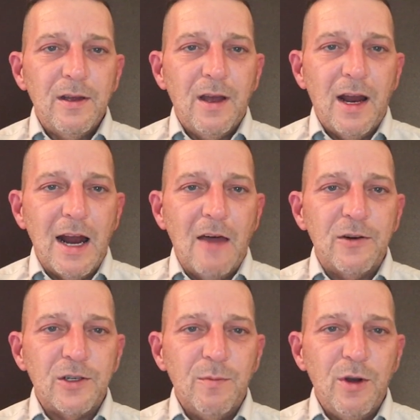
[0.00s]
And now
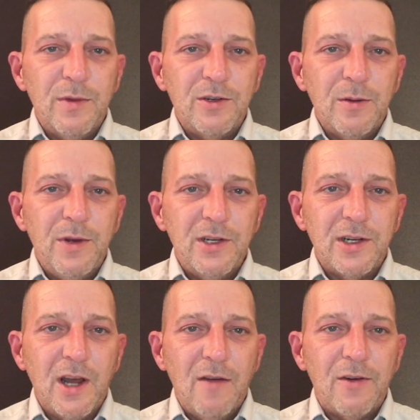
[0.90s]
there's a movement to impeach the
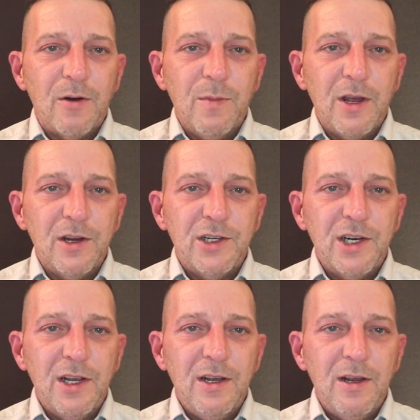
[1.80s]
governor because
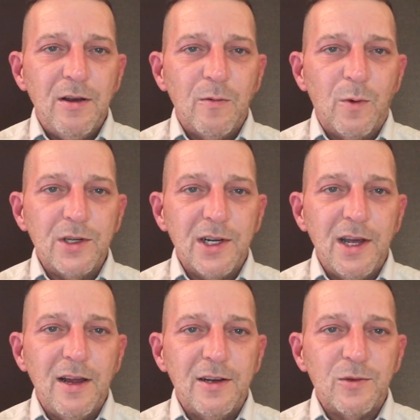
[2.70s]
she, once
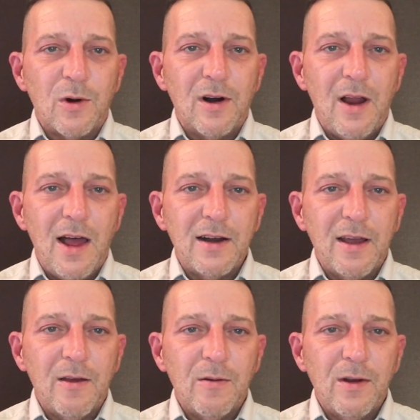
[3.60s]
again, has ordered a
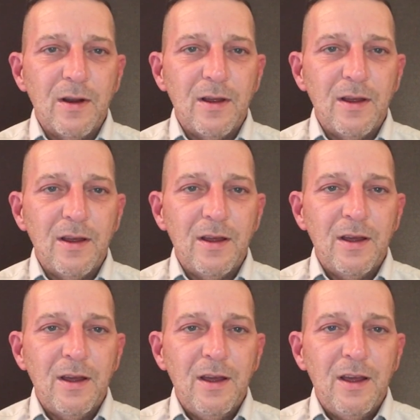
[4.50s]
lockdown,
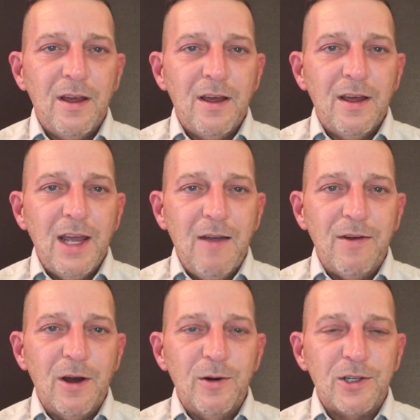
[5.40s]
even
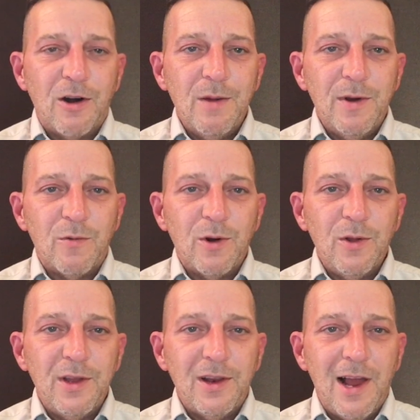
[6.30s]
though it's already been ruled
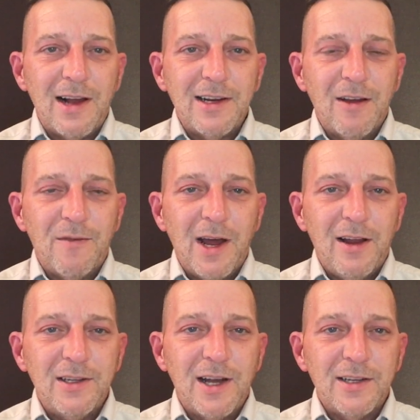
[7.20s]
that the lockdown
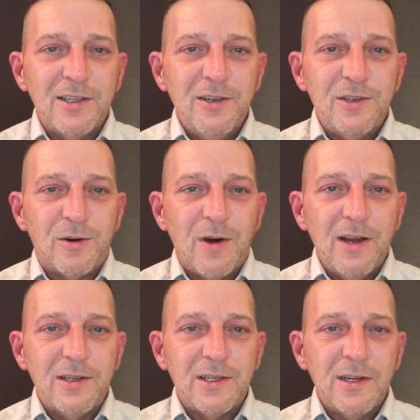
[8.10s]
violates constitutional
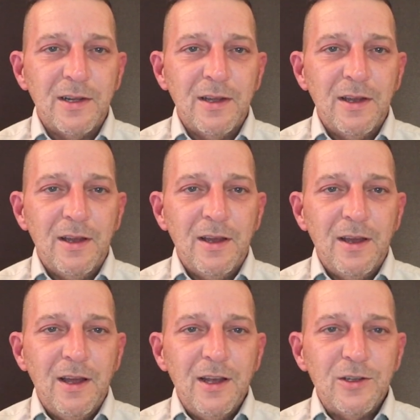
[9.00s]
rights.
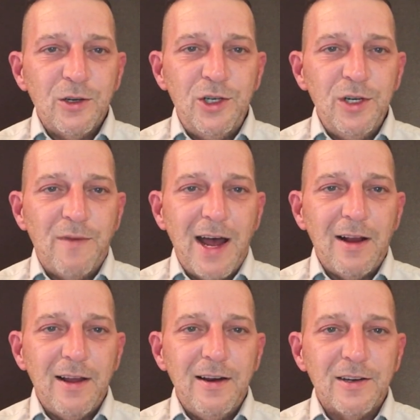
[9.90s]
So she's
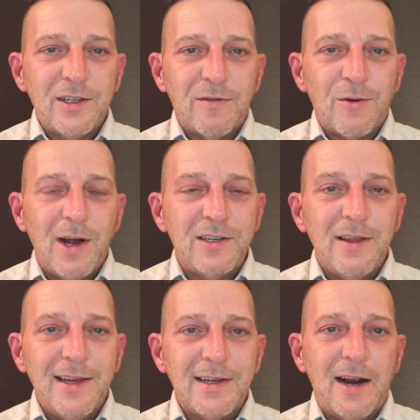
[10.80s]
violating the civil rights of
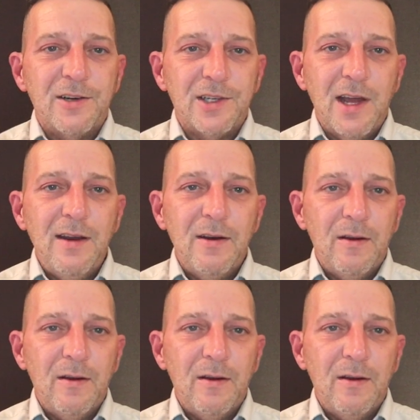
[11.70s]
the entire state.